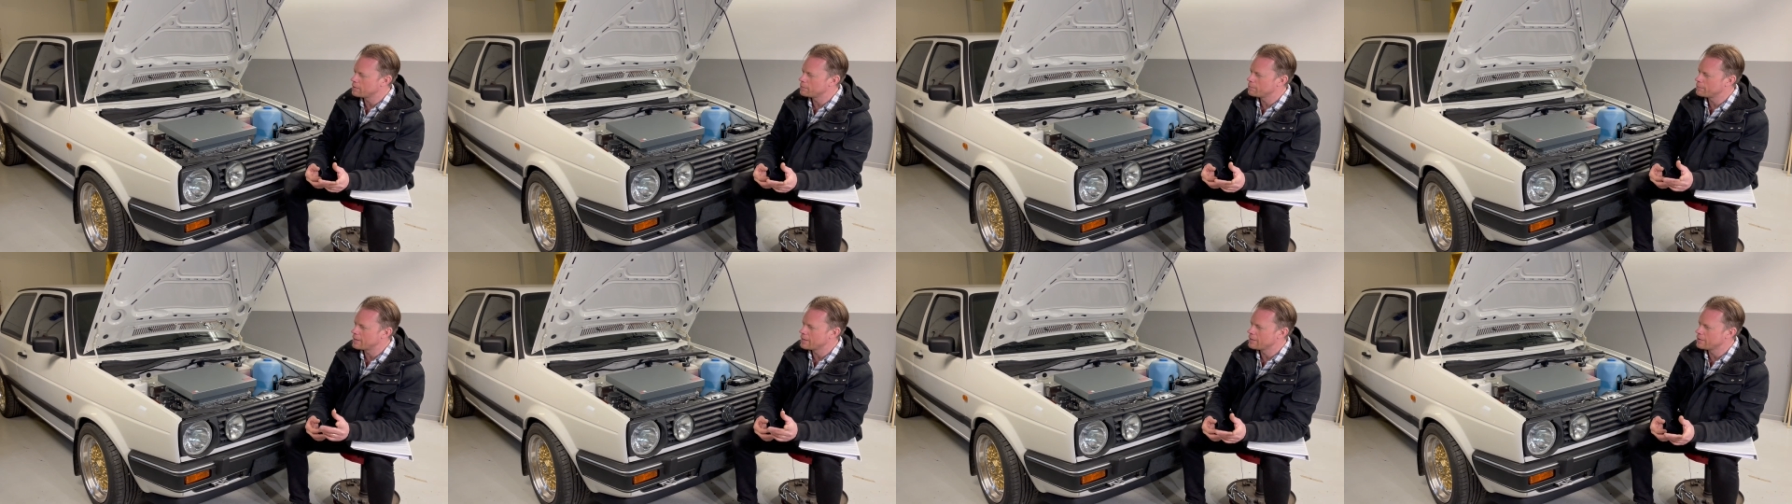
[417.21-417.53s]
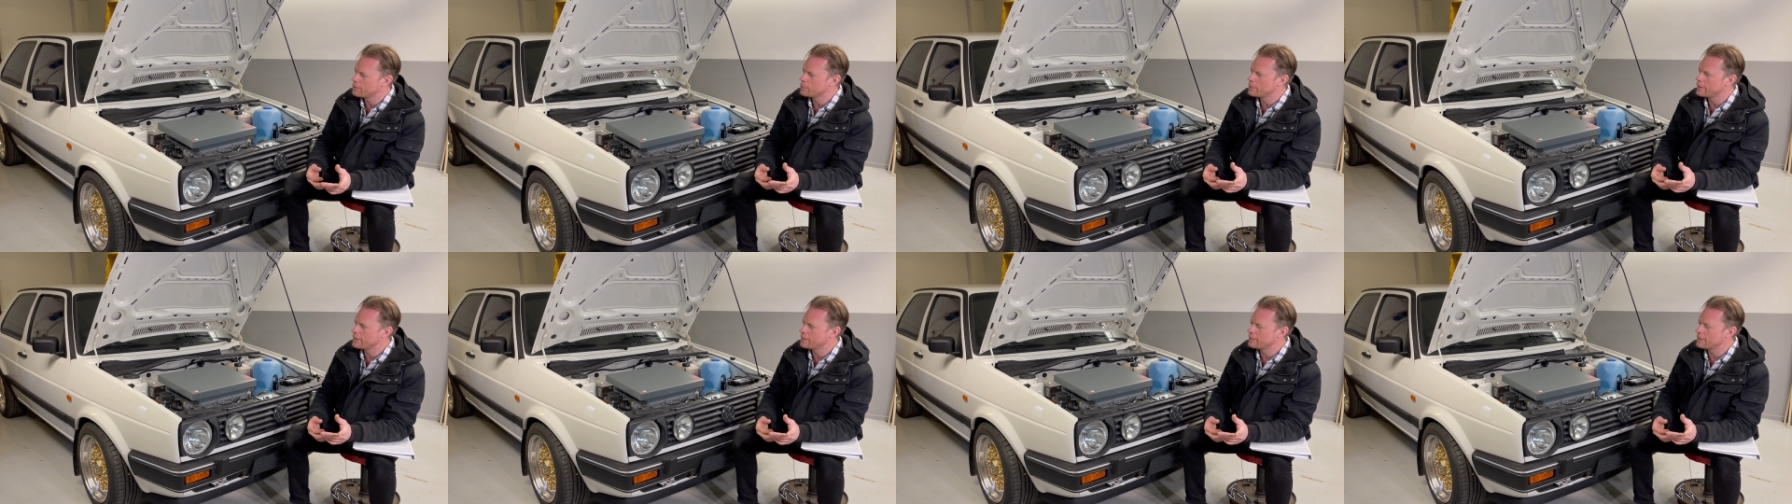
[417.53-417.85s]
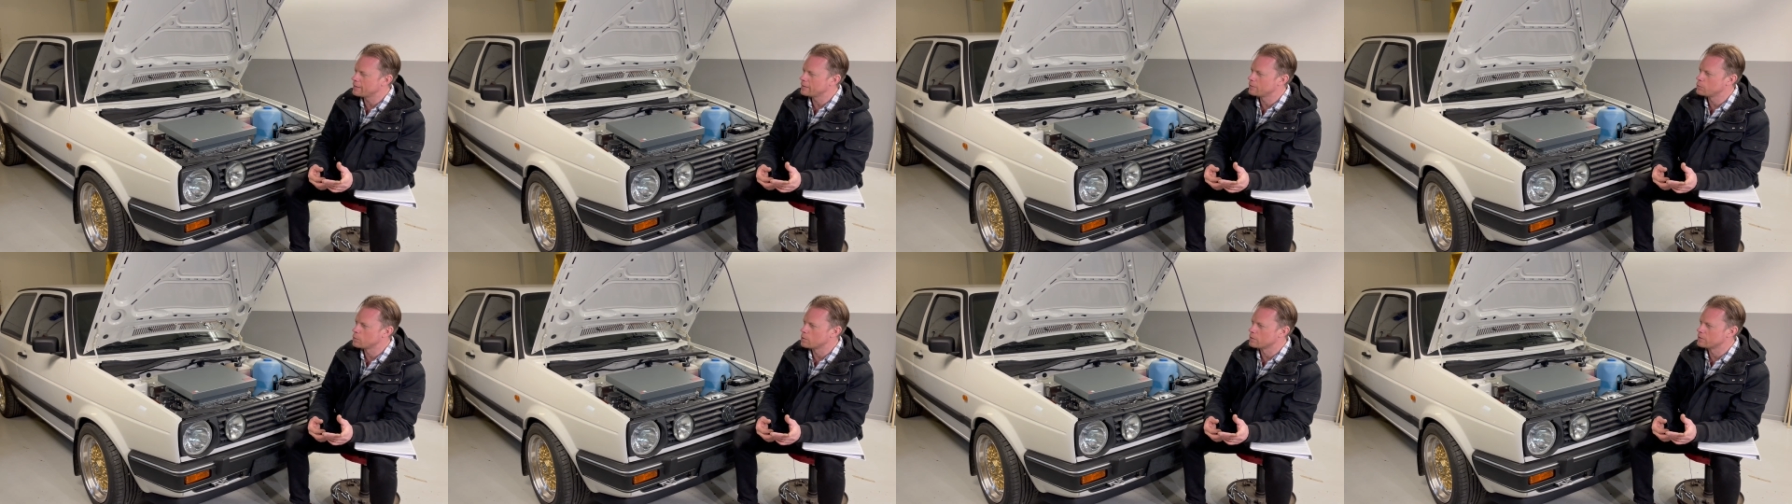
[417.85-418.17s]
by the way,
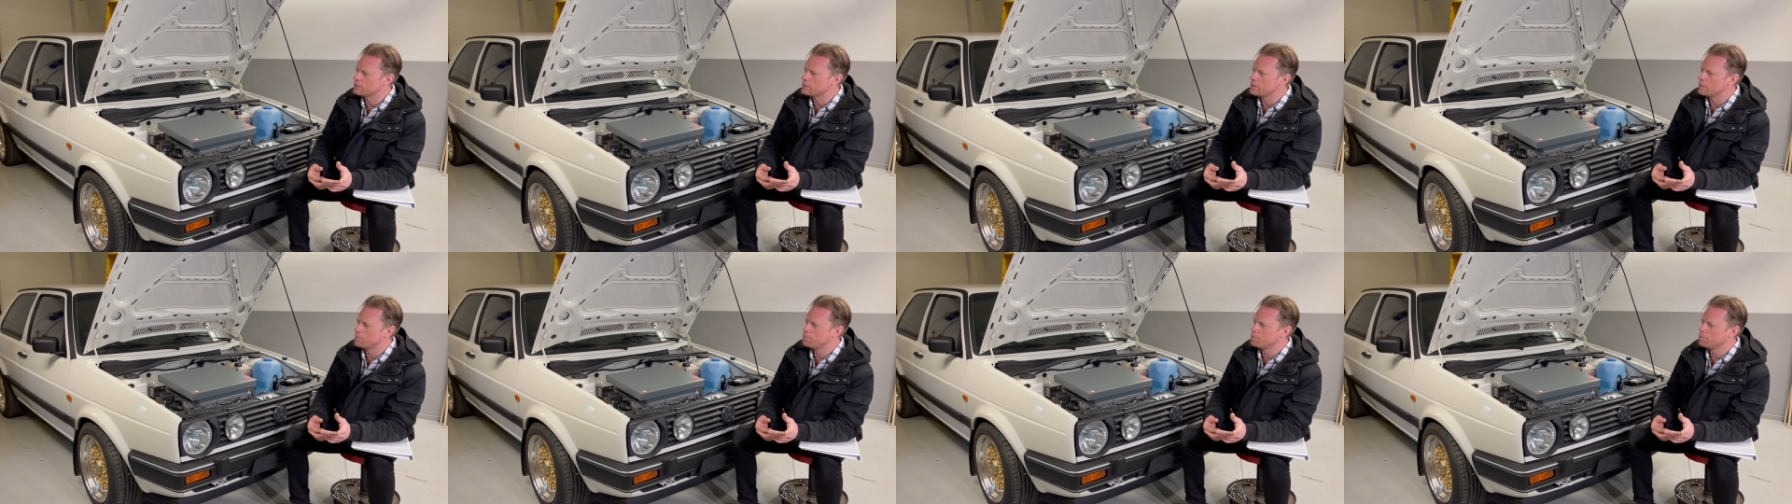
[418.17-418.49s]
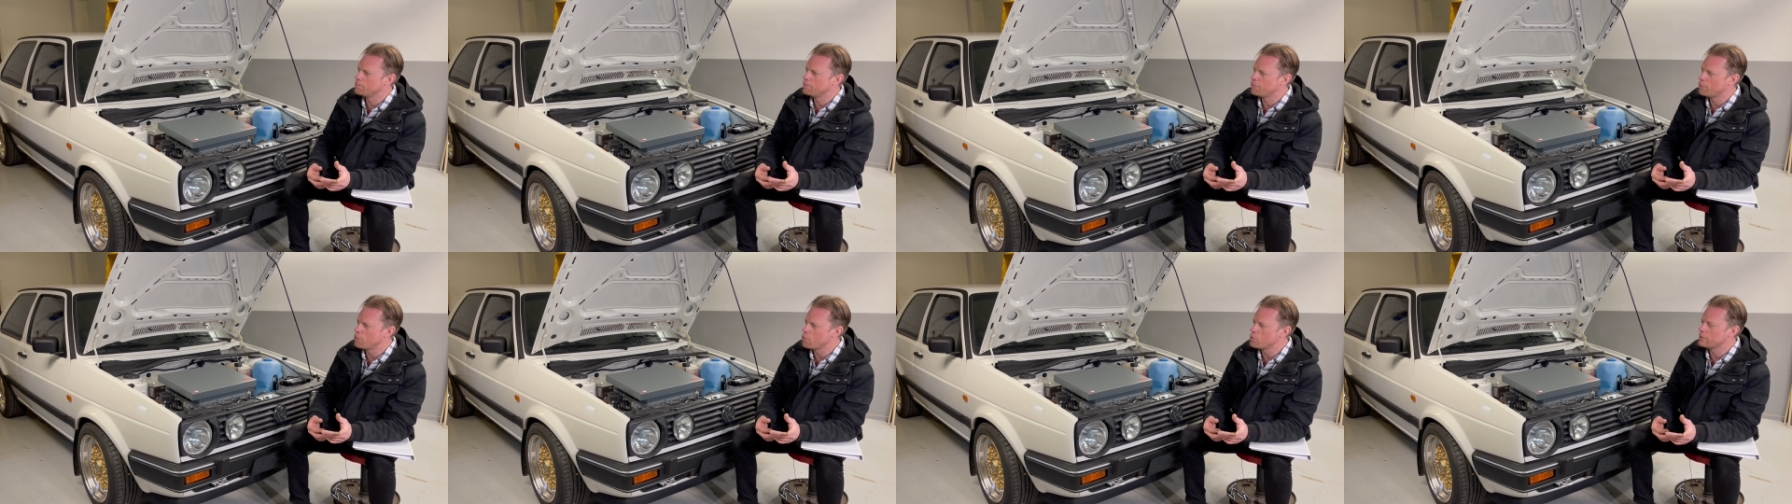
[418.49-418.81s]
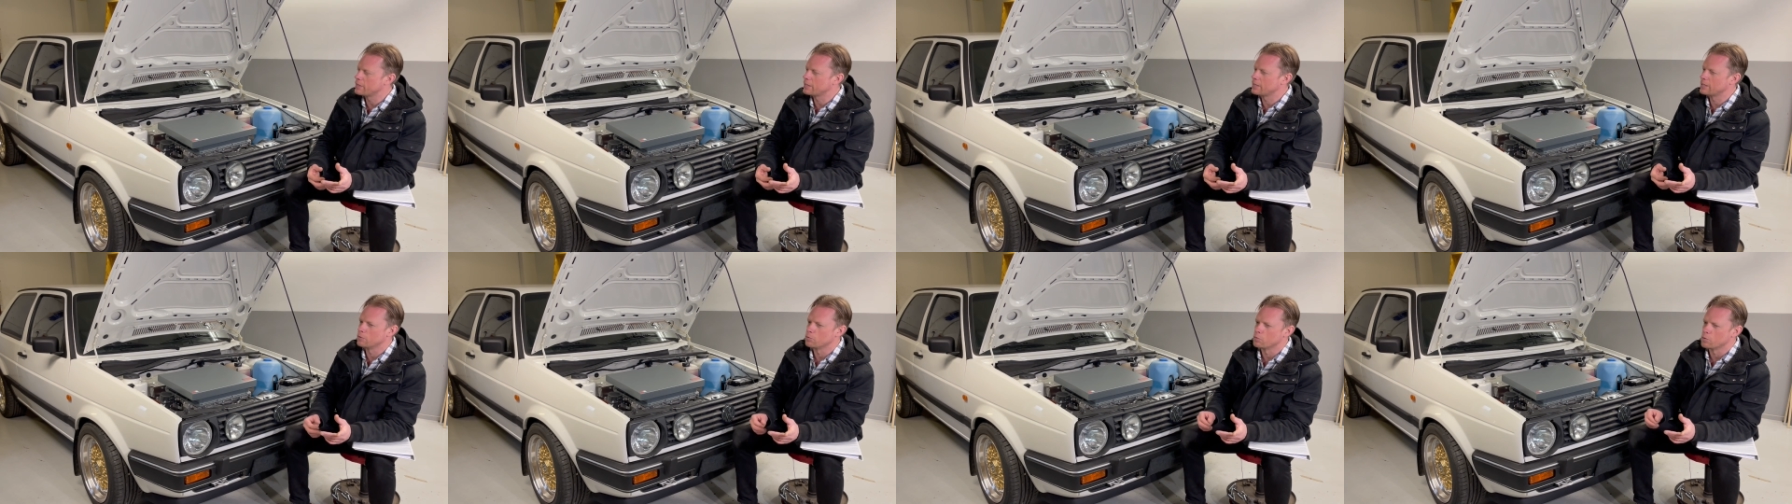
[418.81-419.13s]
that was the
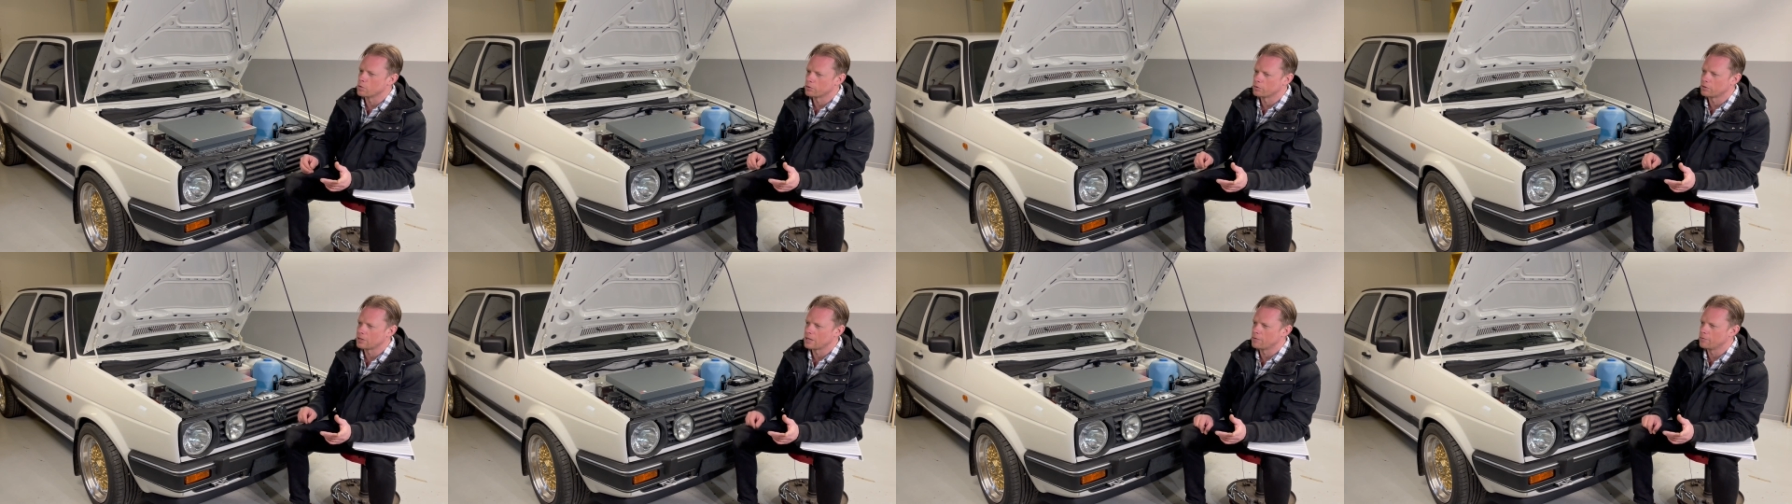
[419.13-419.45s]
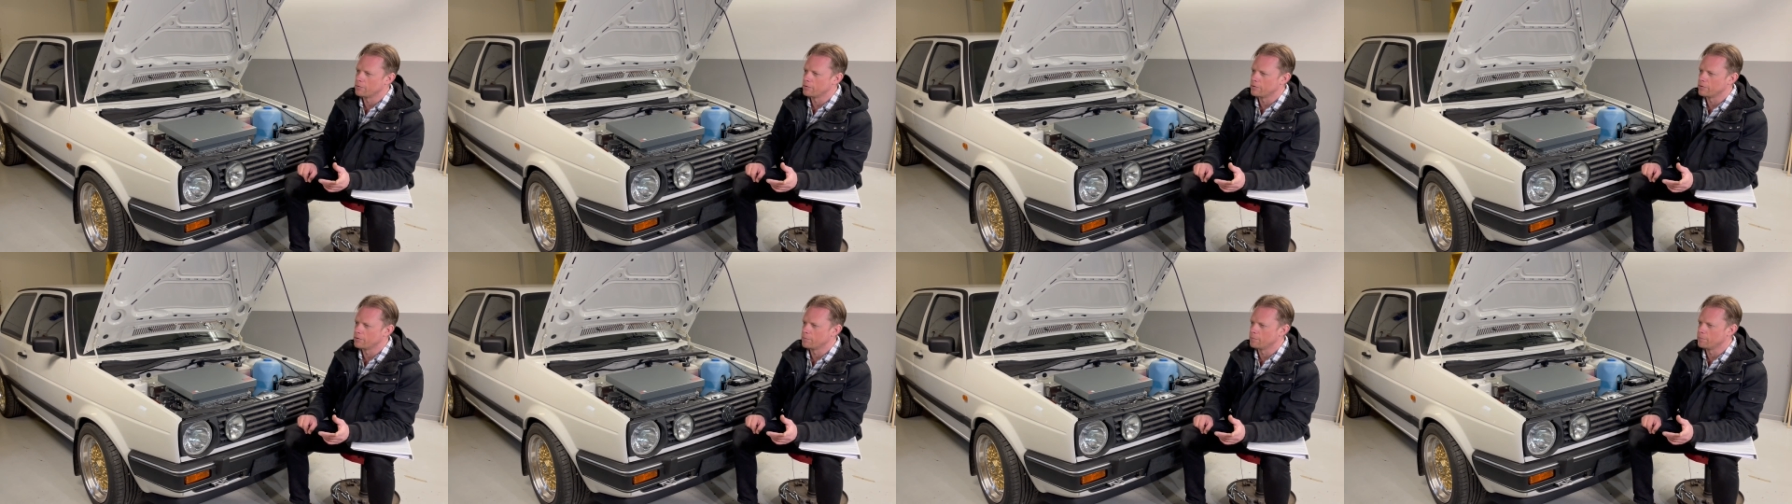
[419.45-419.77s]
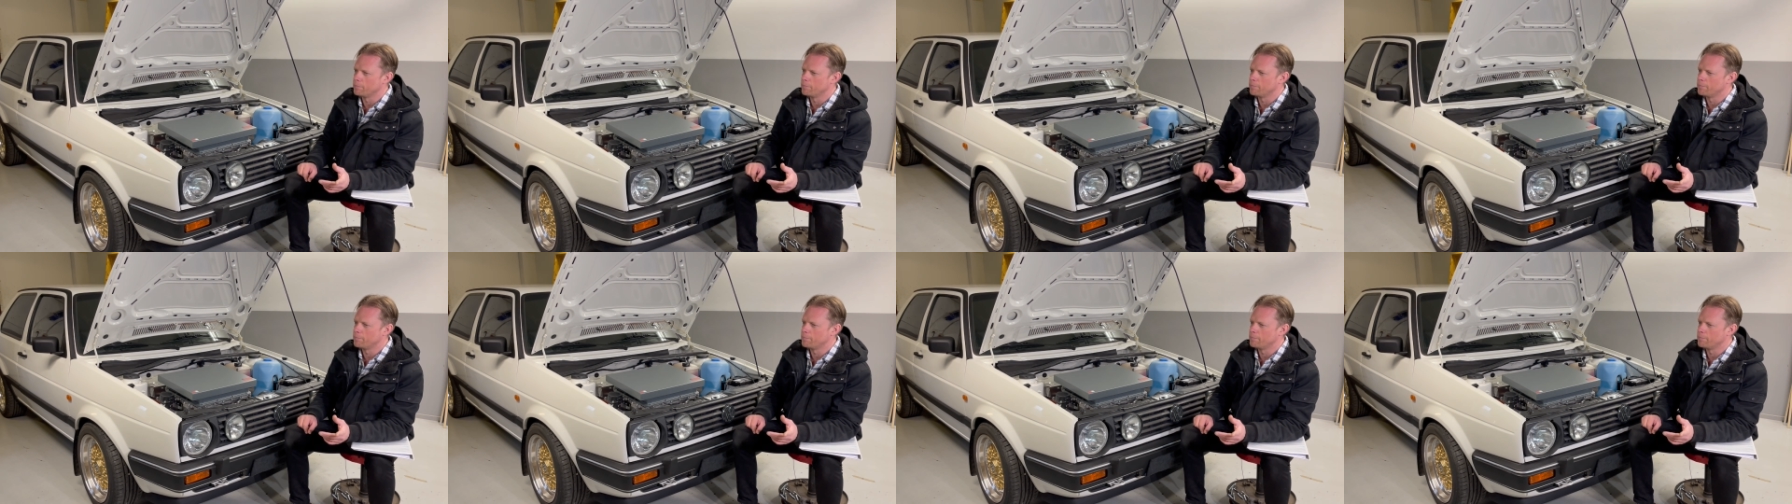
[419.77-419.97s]
40 kilowatt hour